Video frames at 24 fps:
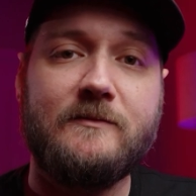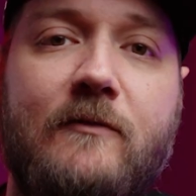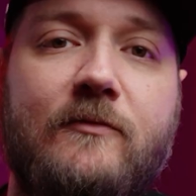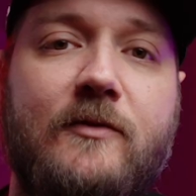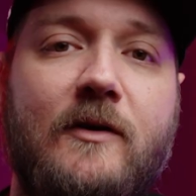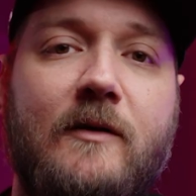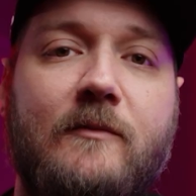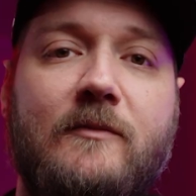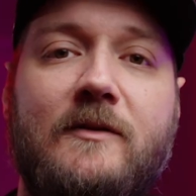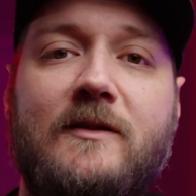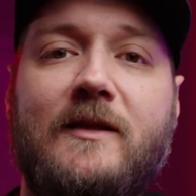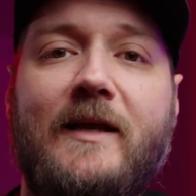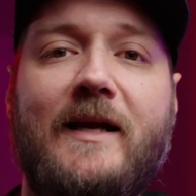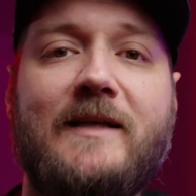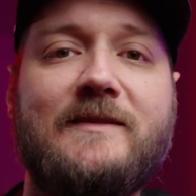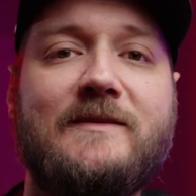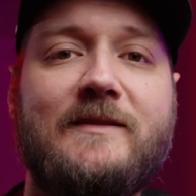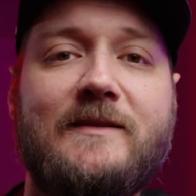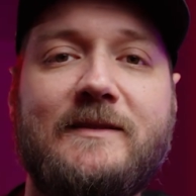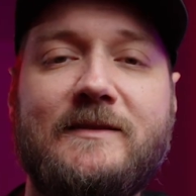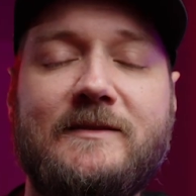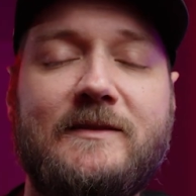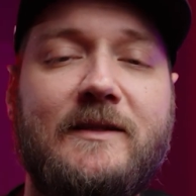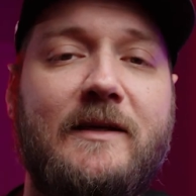From
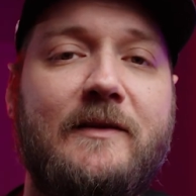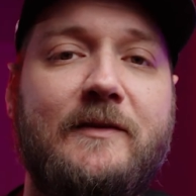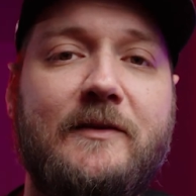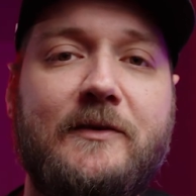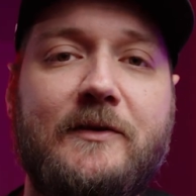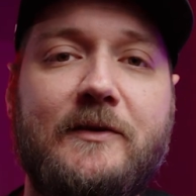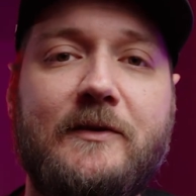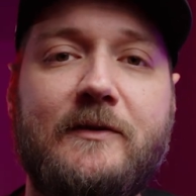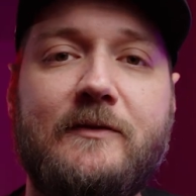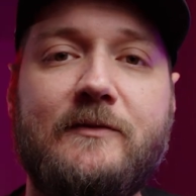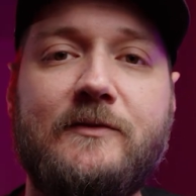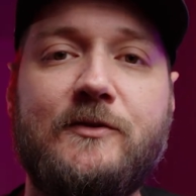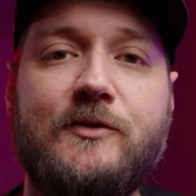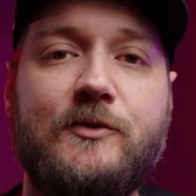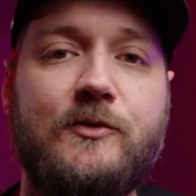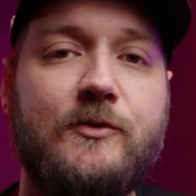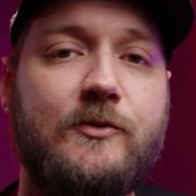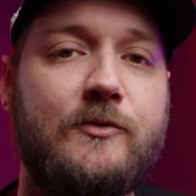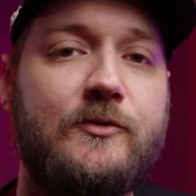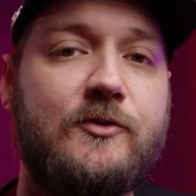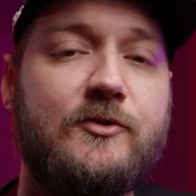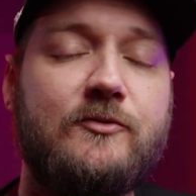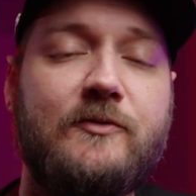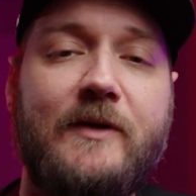classic Southern
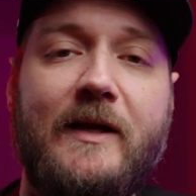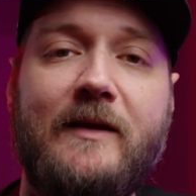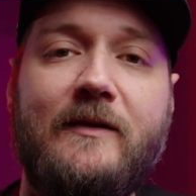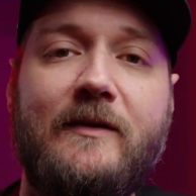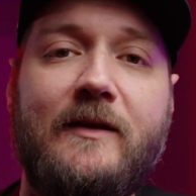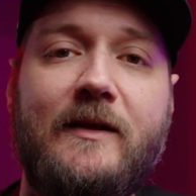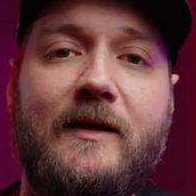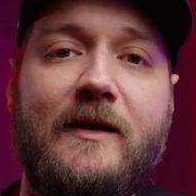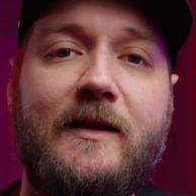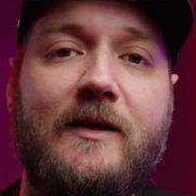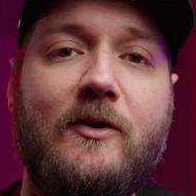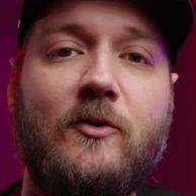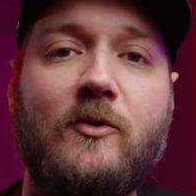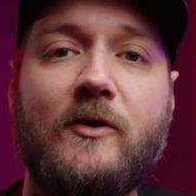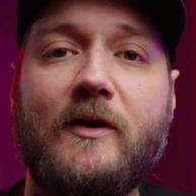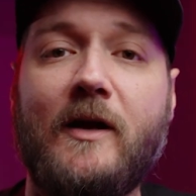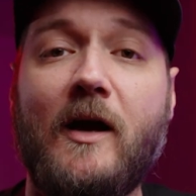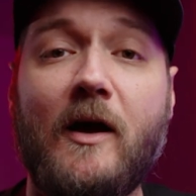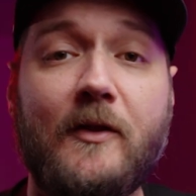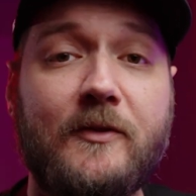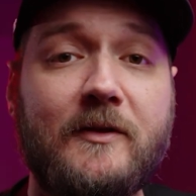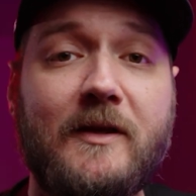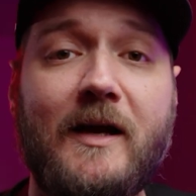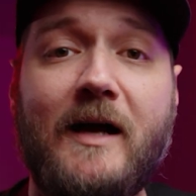to trendy or
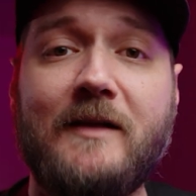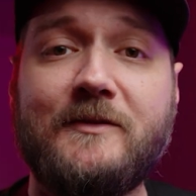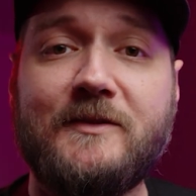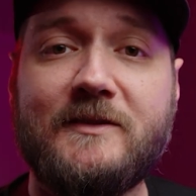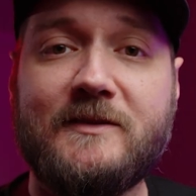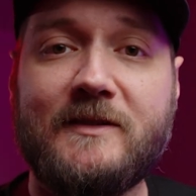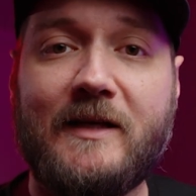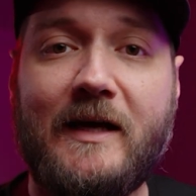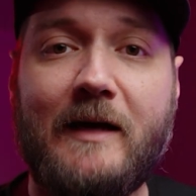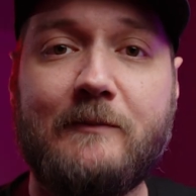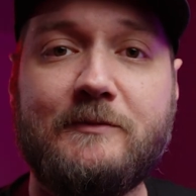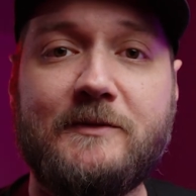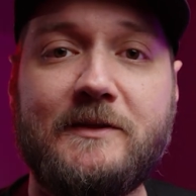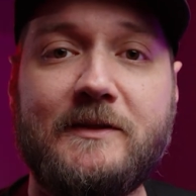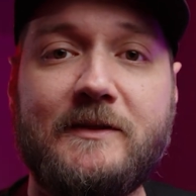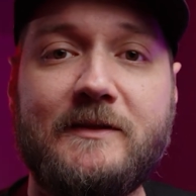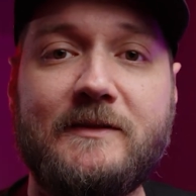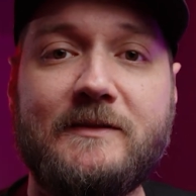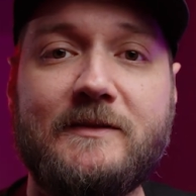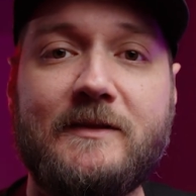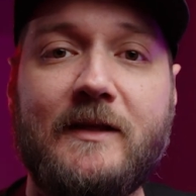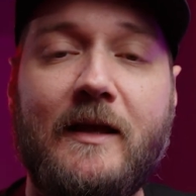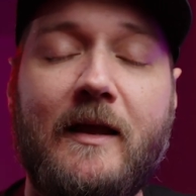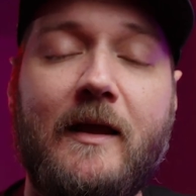health-conscious
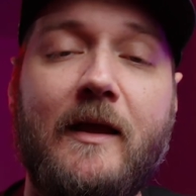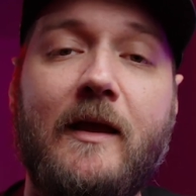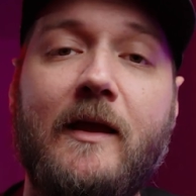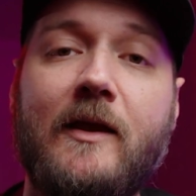options,